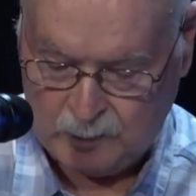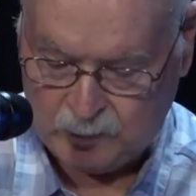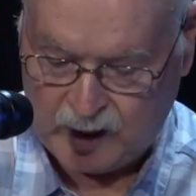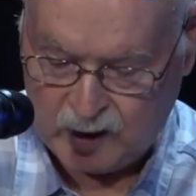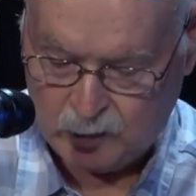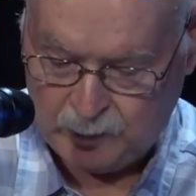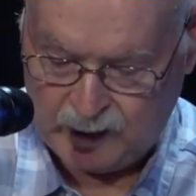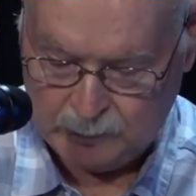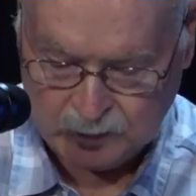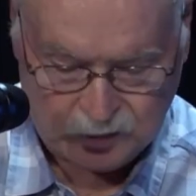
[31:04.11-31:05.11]
am proud to be
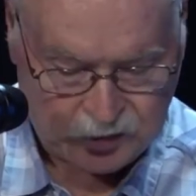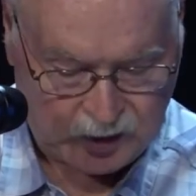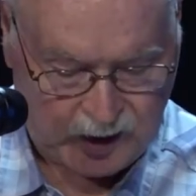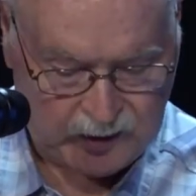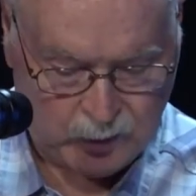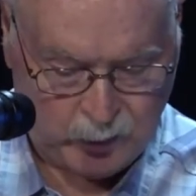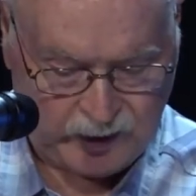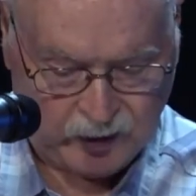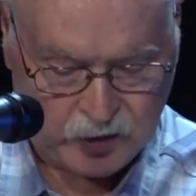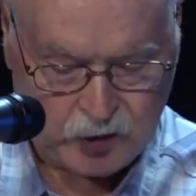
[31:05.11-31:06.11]
able to say that we
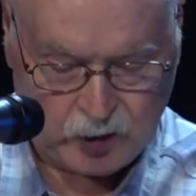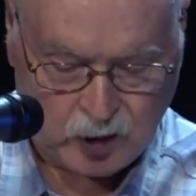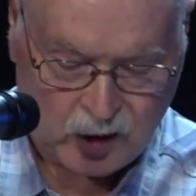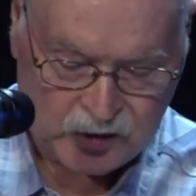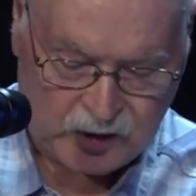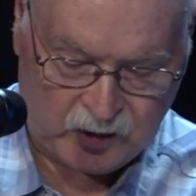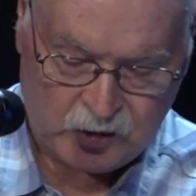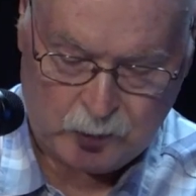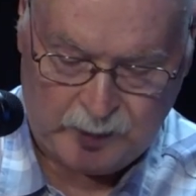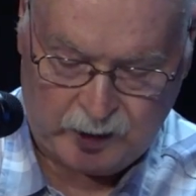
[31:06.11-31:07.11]
consider
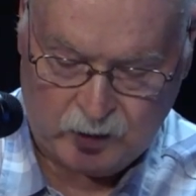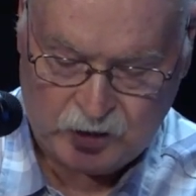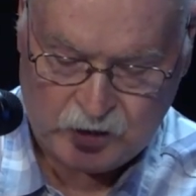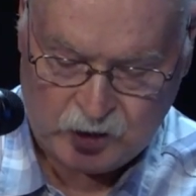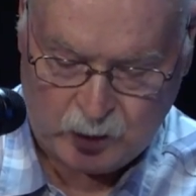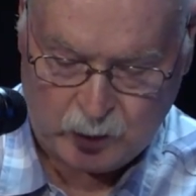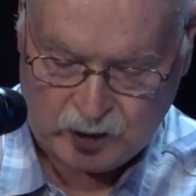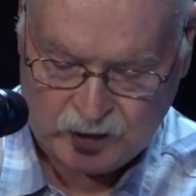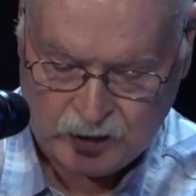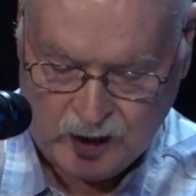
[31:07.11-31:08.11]
ourselves to be good
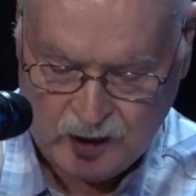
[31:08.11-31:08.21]
stewards